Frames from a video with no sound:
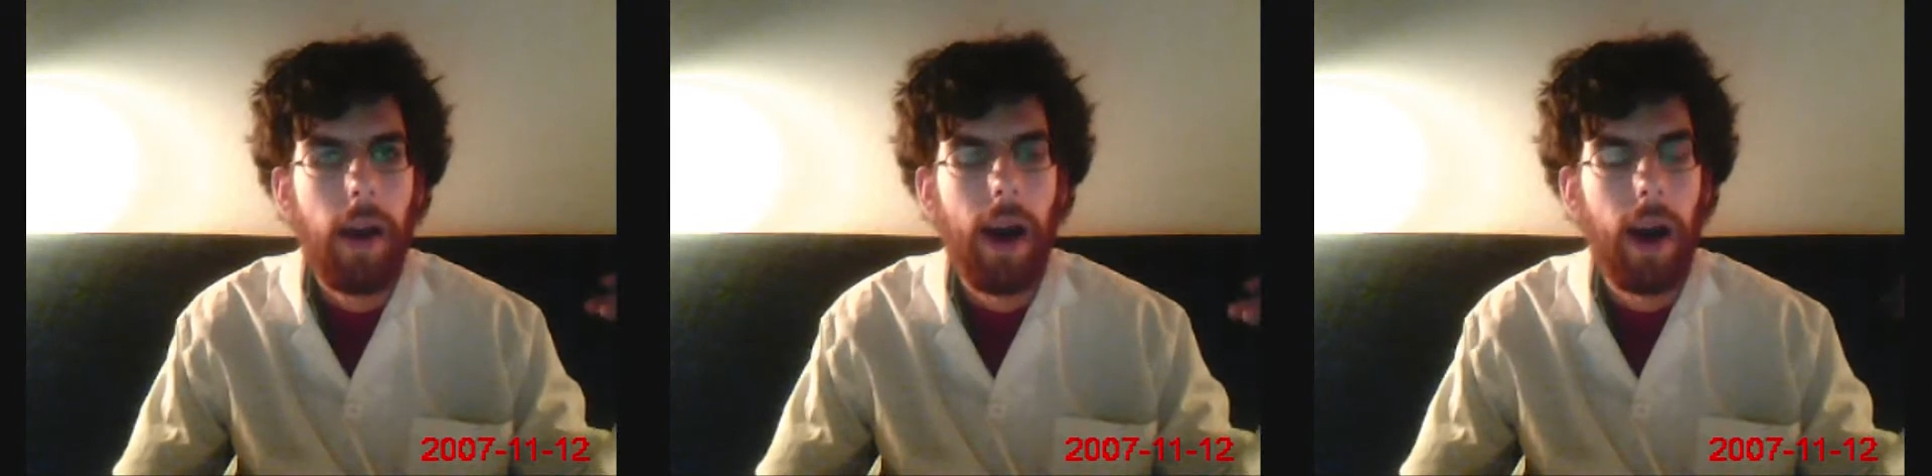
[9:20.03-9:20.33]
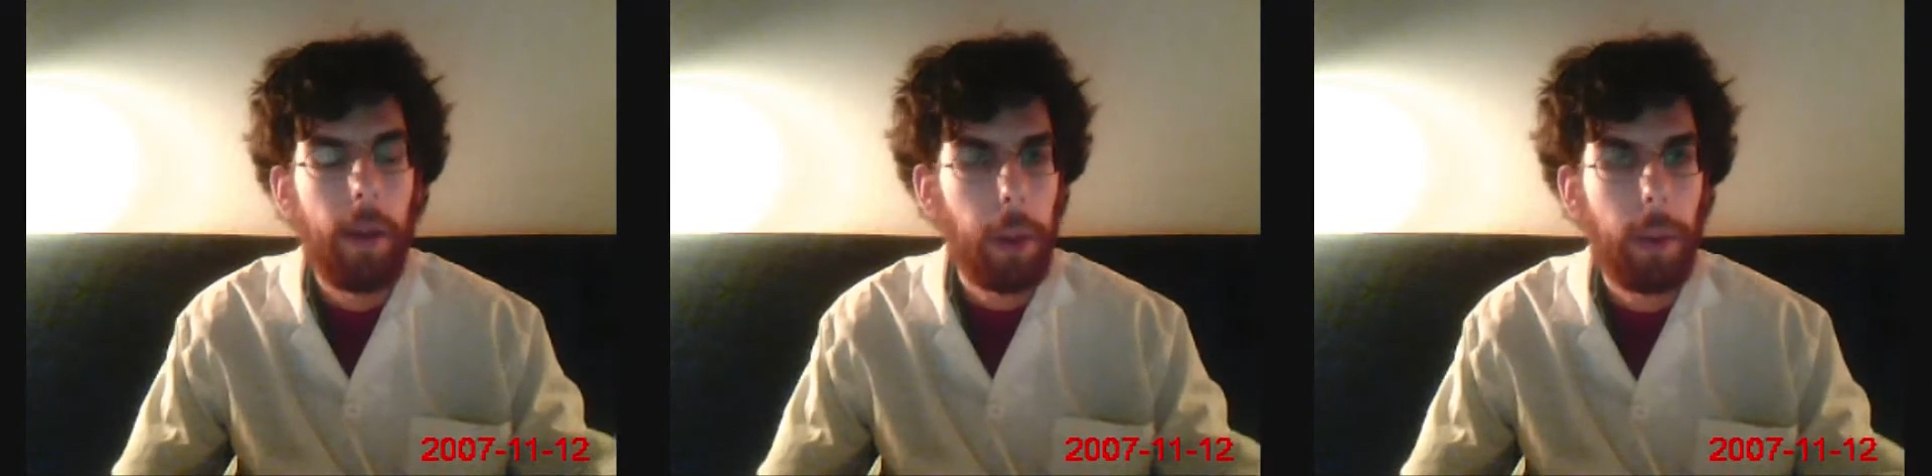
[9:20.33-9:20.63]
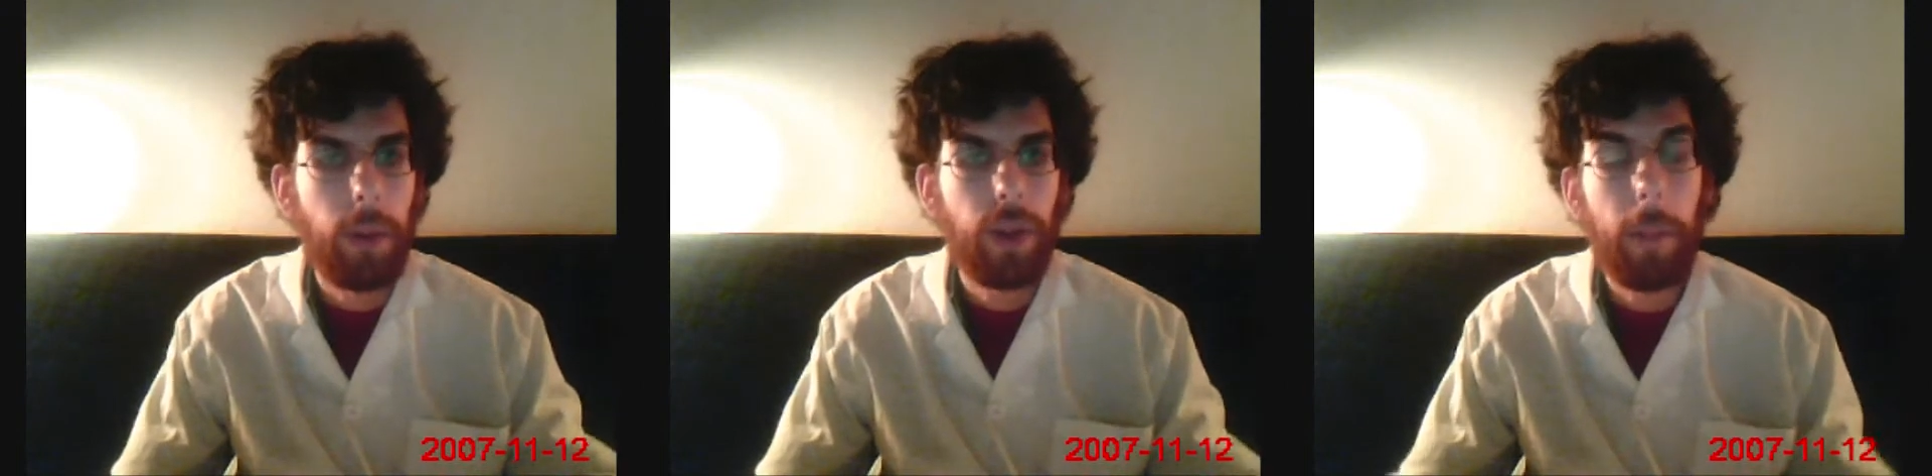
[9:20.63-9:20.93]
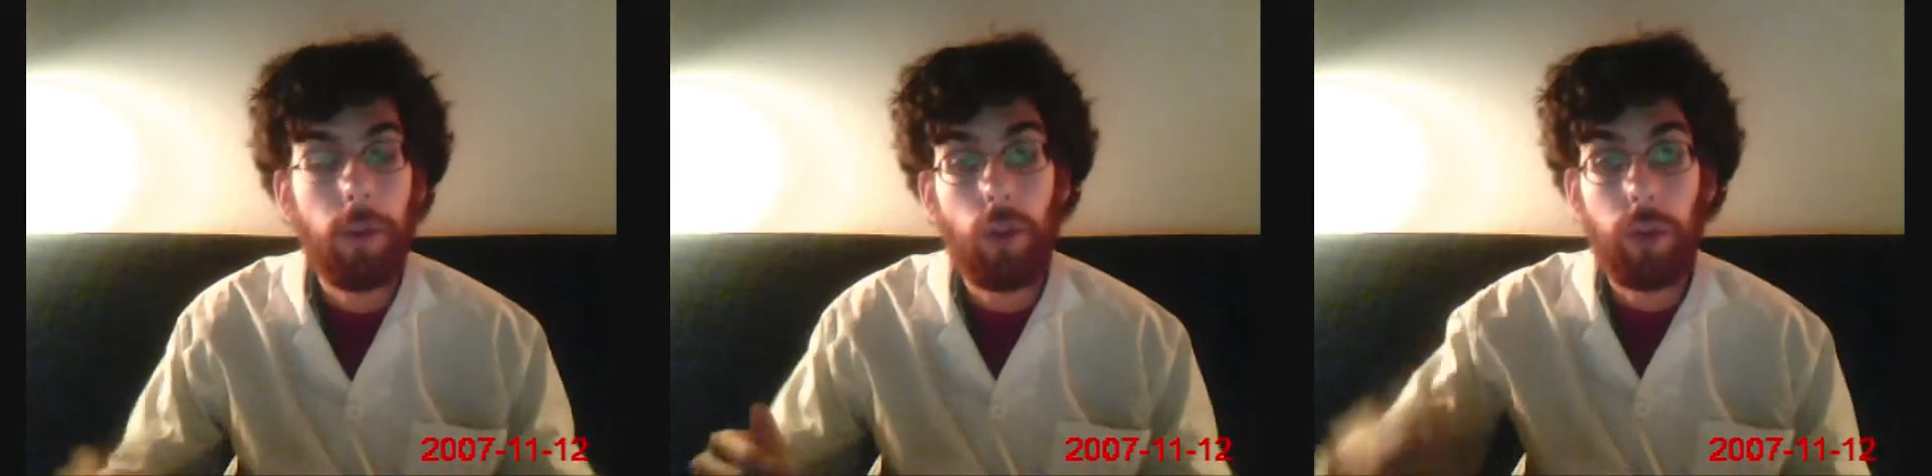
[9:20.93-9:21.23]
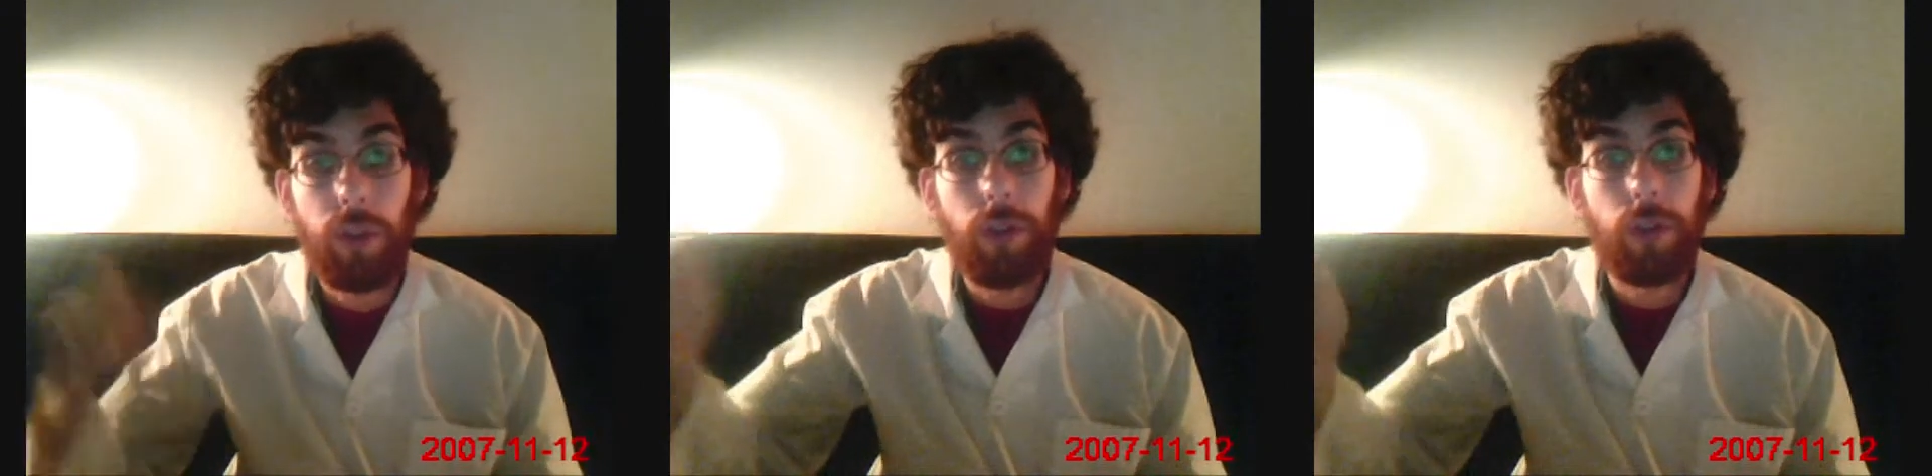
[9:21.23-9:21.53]
um, combined with temperature, which
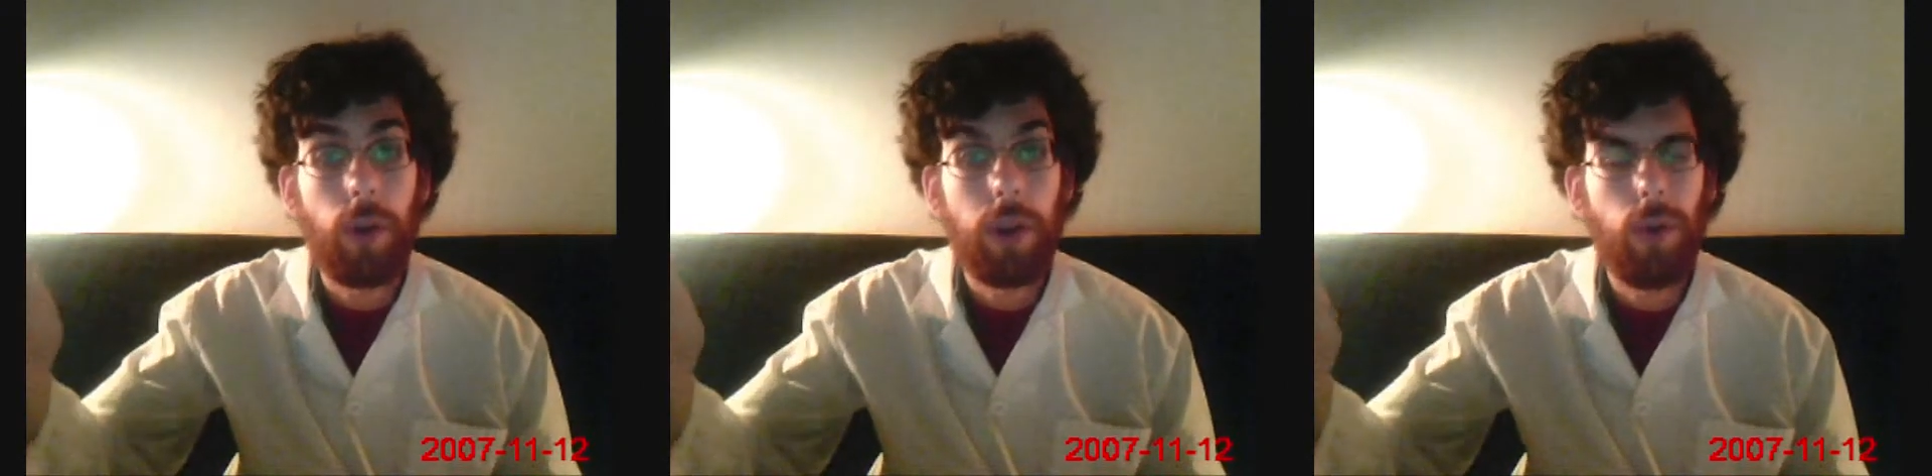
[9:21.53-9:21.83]
is also going